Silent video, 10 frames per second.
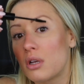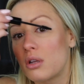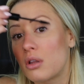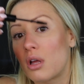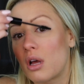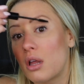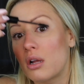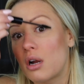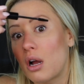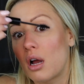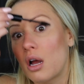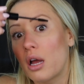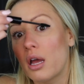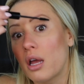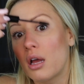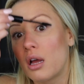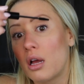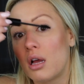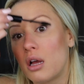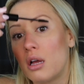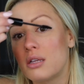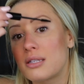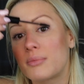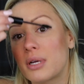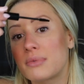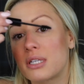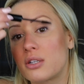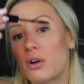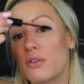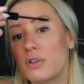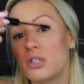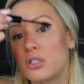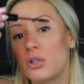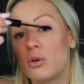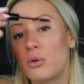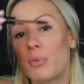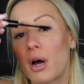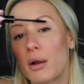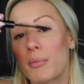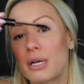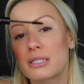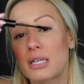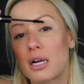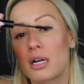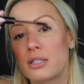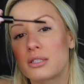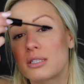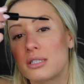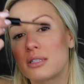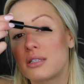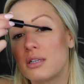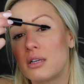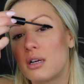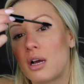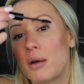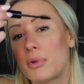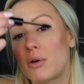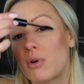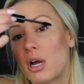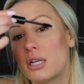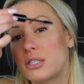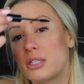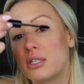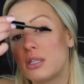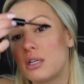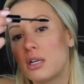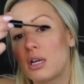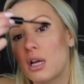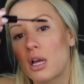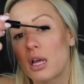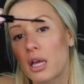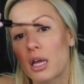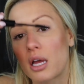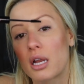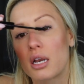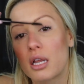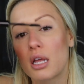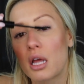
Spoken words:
Do the other eye. Sometimes I don't even do bottom mascara just because I'm in a rush and